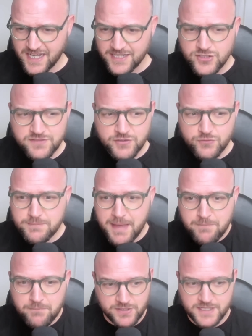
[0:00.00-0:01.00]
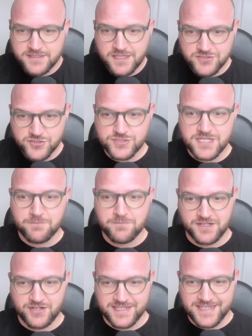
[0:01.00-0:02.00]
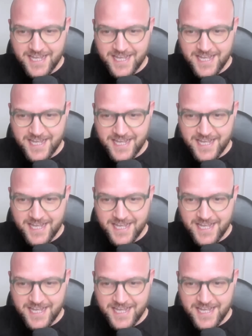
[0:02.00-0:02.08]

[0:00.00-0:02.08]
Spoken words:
I don't even remember. That tells you something, right?